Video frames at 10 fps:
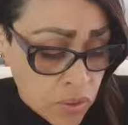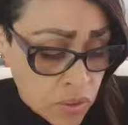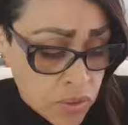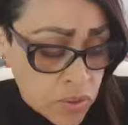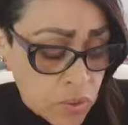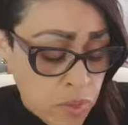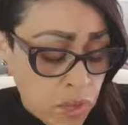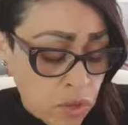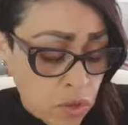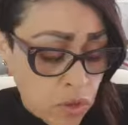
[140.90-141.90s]
This is
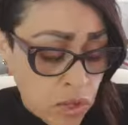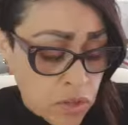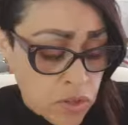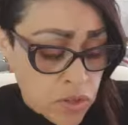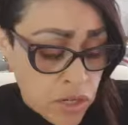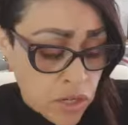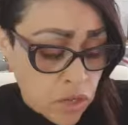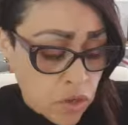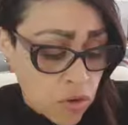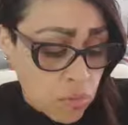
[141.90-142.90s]
about you
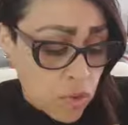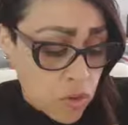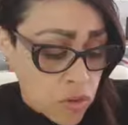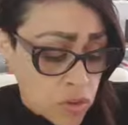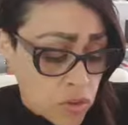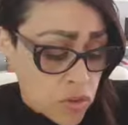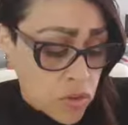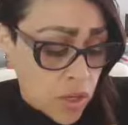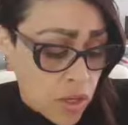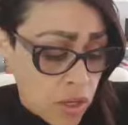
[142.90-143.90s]
understanding your
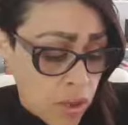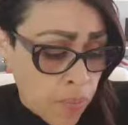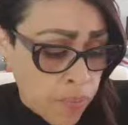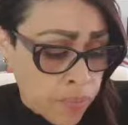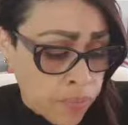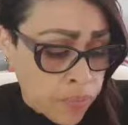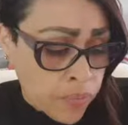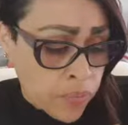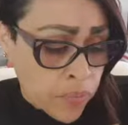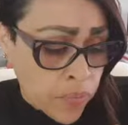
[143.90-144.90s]
emotions here.
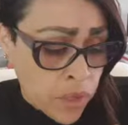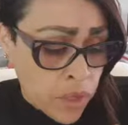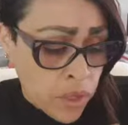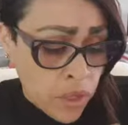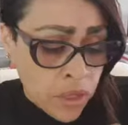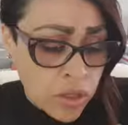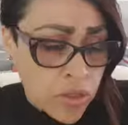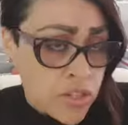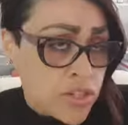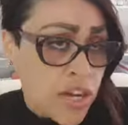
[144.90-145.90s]

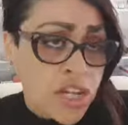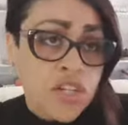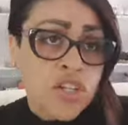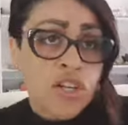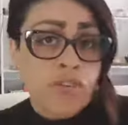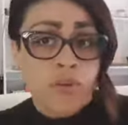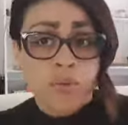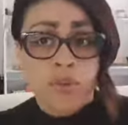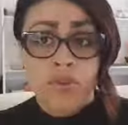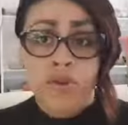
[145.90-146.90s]
You're detaching from
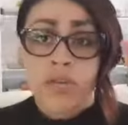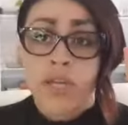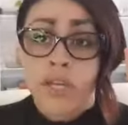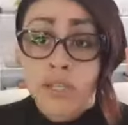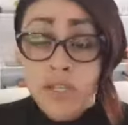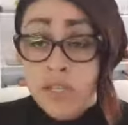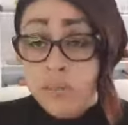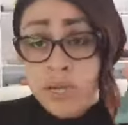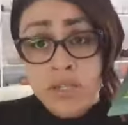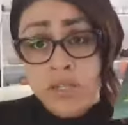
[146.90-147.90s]
the 3D. And this is
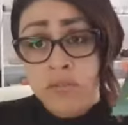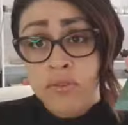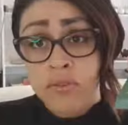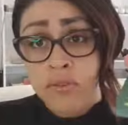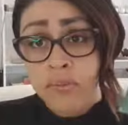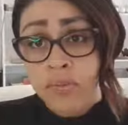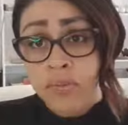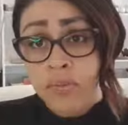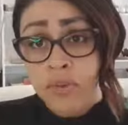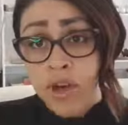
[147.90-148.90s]
massive,
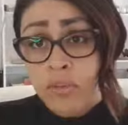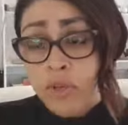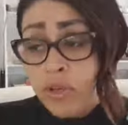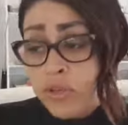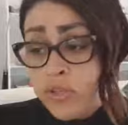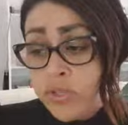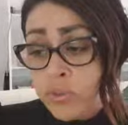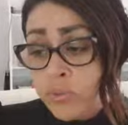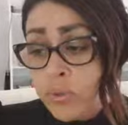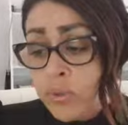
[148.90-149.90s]
right? Because
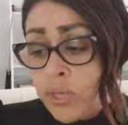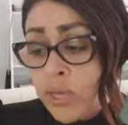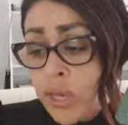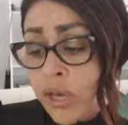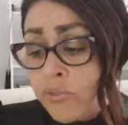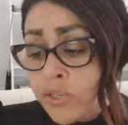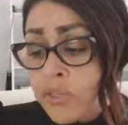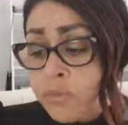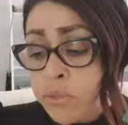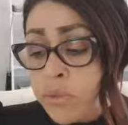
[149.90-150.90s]
when we have
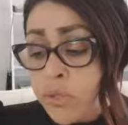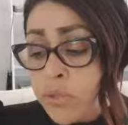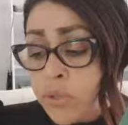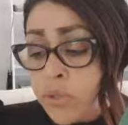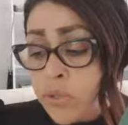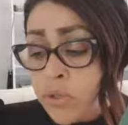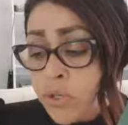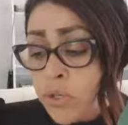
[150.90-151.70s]
experienced